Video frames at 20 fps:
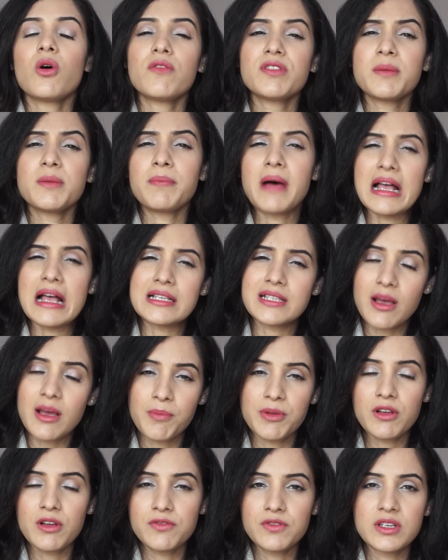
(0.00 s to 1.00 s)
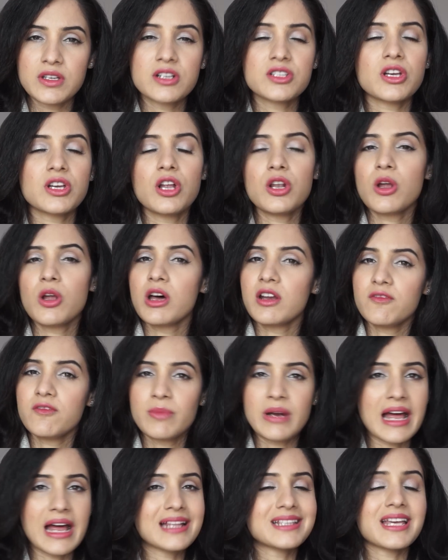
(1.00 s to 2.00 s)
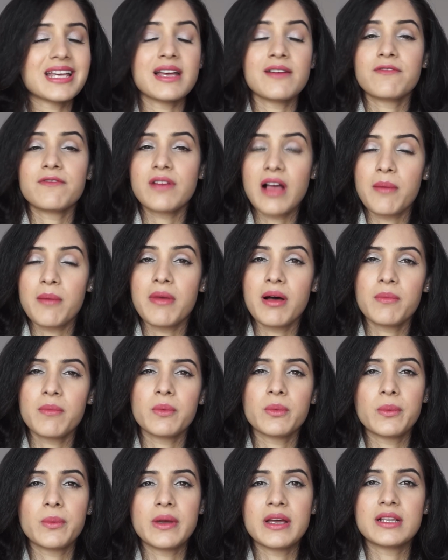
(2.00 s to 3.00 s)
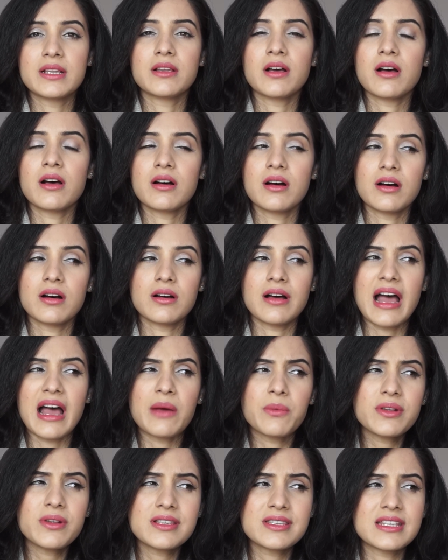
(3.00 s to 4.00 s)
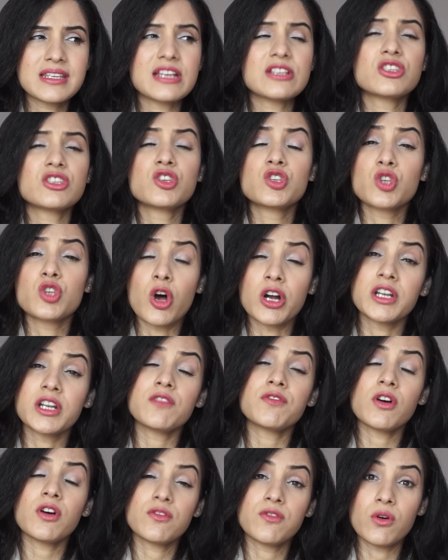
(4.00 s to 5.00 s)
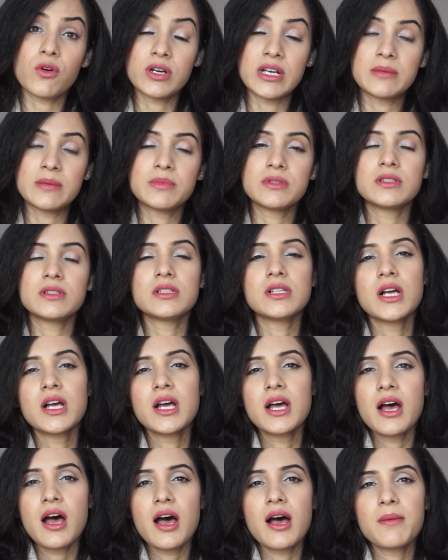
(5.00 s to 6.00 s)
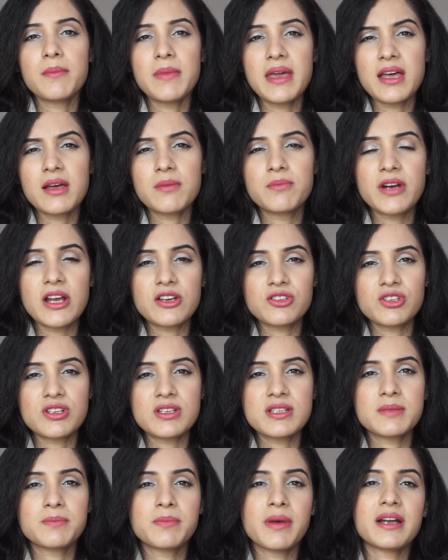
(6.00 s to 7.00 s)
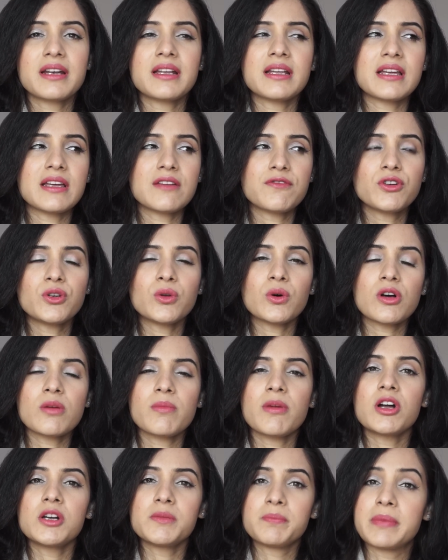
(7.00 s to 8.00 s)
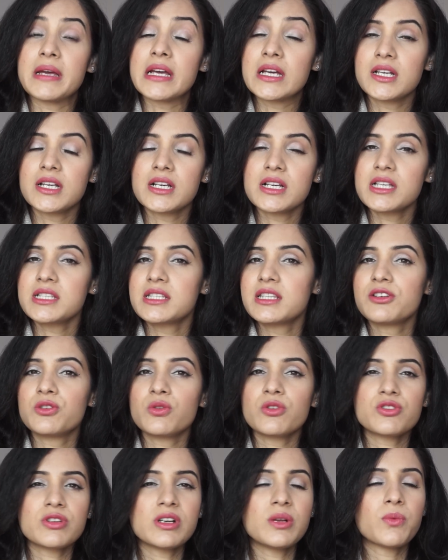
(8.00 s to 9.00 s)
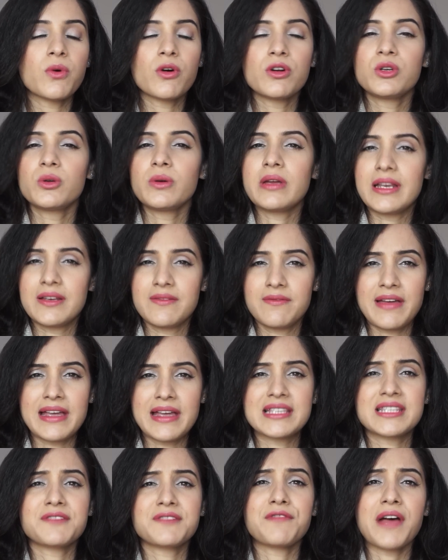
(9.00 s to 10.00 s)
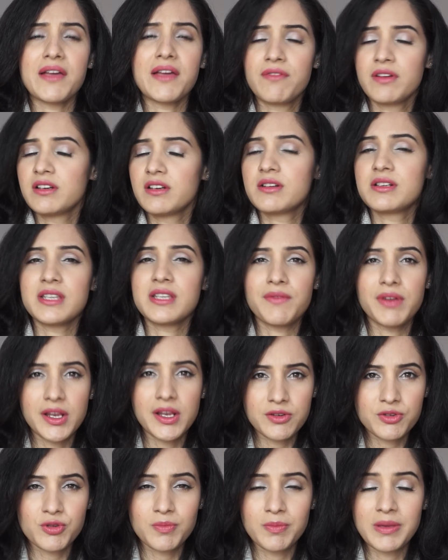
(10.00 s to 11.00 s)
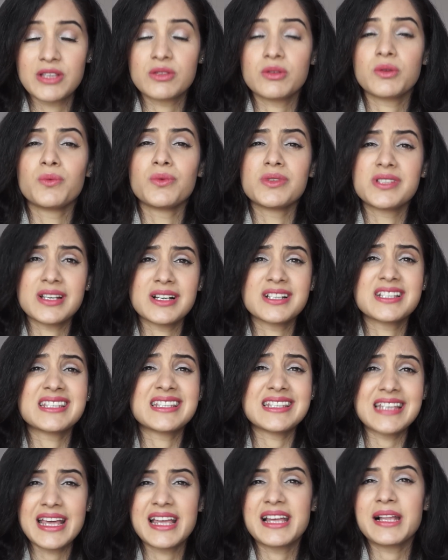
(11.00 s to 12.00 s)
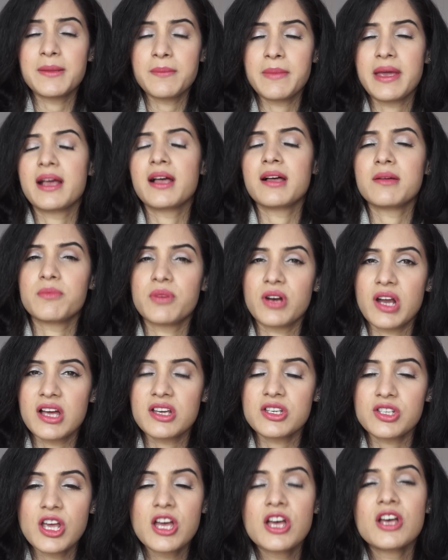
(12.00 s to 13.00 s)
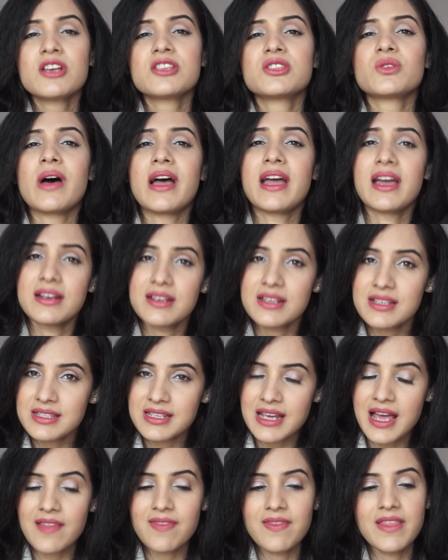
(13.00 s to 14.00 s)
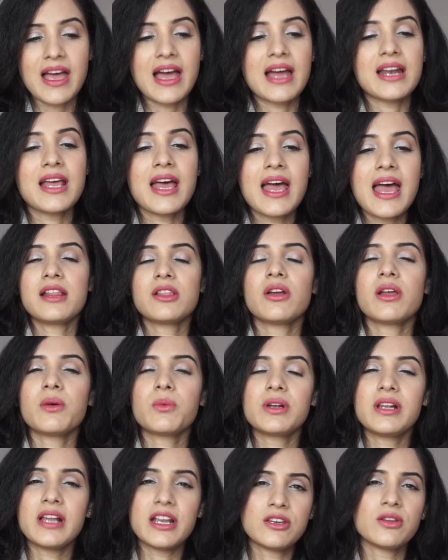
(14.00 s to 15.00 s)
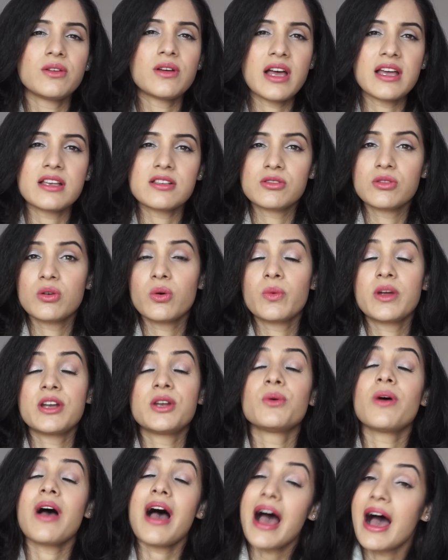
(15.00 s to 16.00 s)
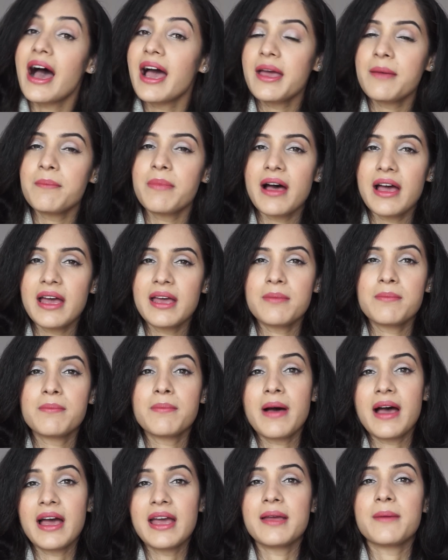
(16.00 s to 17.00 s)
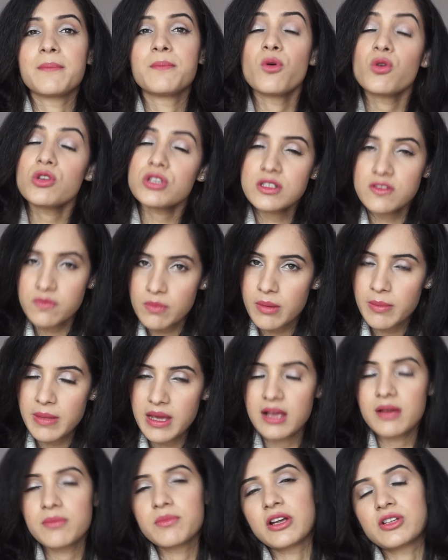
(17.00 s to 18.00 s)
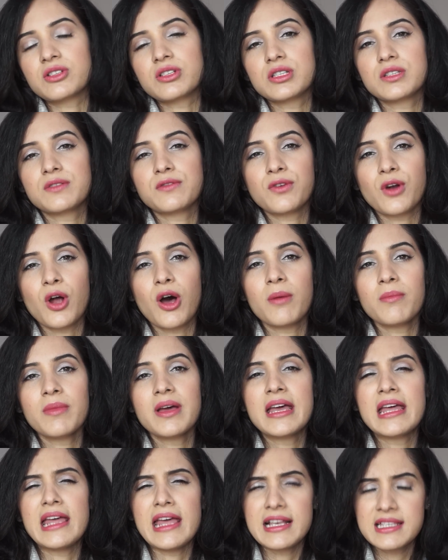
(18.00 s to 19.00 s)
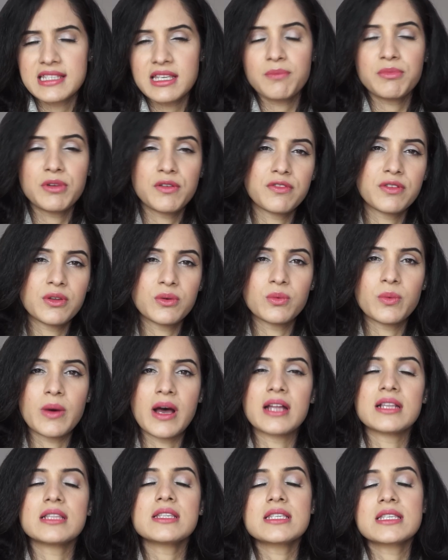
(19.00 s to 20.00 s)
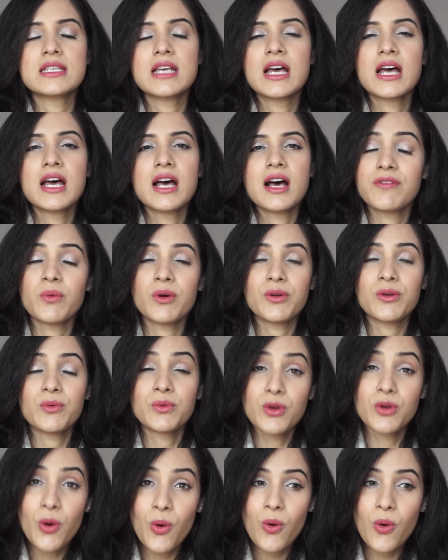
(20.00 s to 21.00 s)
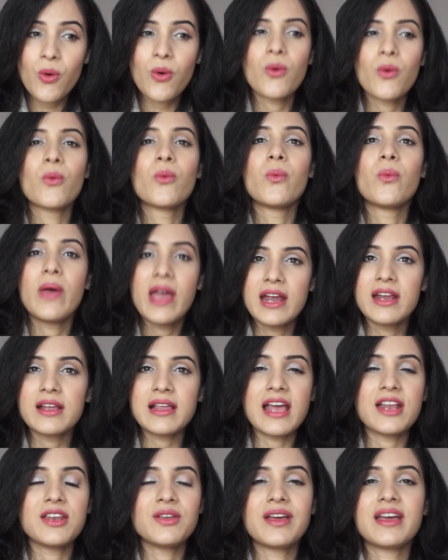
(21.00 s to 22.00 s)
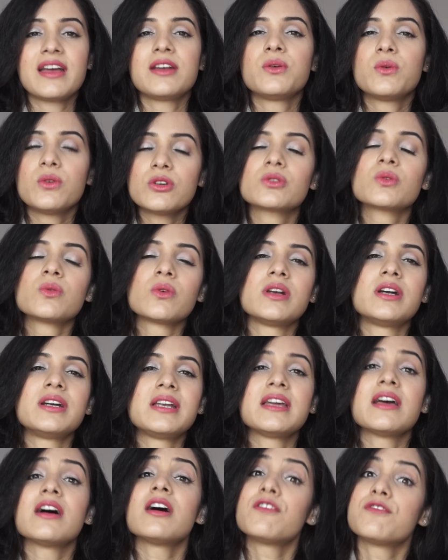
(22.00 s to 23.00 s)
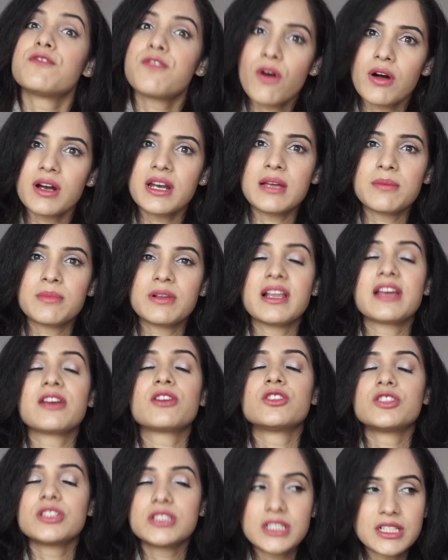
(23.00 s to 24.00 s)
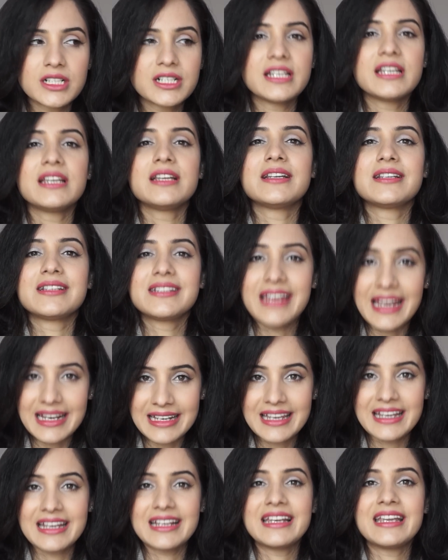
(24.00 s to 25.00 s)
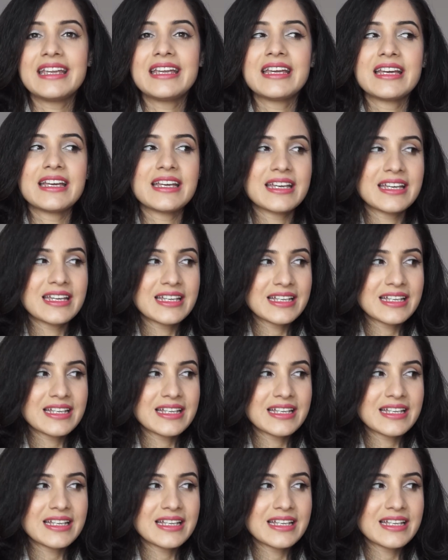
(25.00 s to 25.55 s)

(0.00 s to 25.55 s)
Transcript: Over the past couple of years, a lot of brands have come up with, I would say, sort of affordable makeup brushes. But if you talk about beginners, they don't really want to invest 500, 700 rupees on a single makeup brush. So I understand that. I thought I would let you guys know where do I buy most of my makeup brushes from, except few ones. If you want to know where can you get good quality, affordable, like really technically